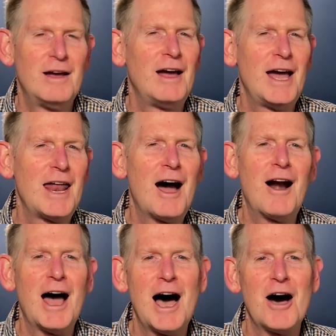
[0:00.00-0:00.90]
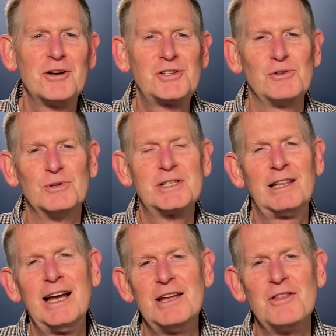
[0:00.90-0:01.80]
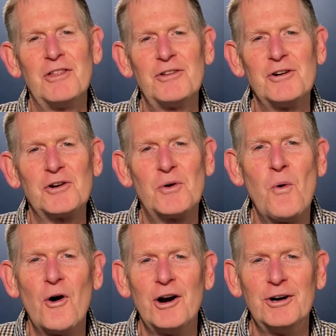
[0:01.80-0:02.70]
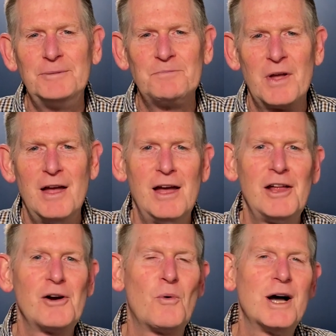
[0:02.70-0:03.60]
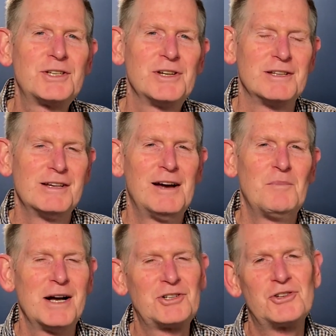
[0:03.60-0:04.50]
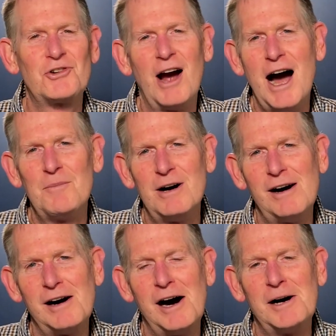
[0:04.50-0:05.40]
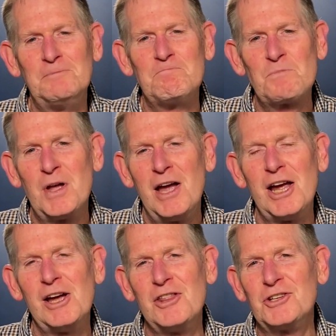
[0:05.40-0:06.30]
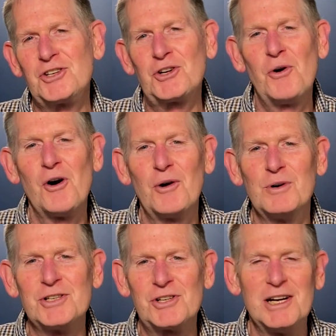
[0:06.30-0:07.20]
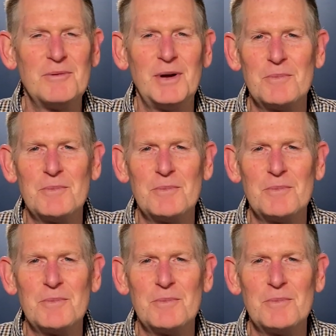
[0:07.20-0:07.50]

At our house, it was late in the third quarter. There wasn't much drama. Um, it, the score was going to be